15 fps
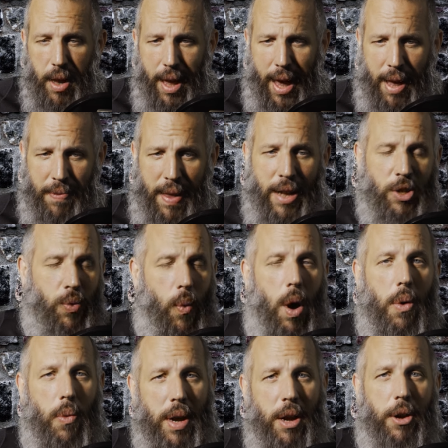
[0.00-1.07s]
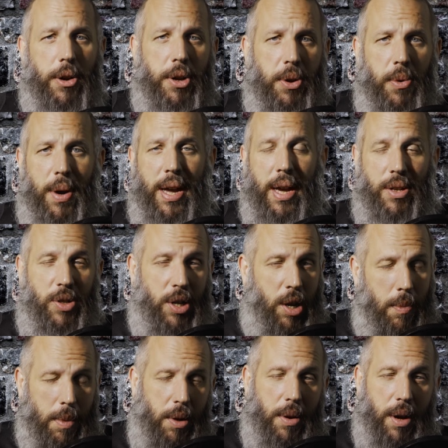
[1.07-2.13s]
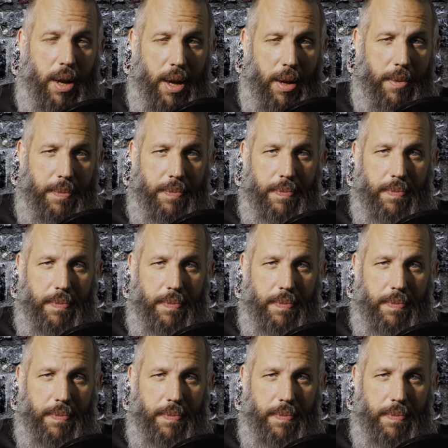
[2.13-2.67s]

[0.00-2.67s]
And that's what we are doing as a community.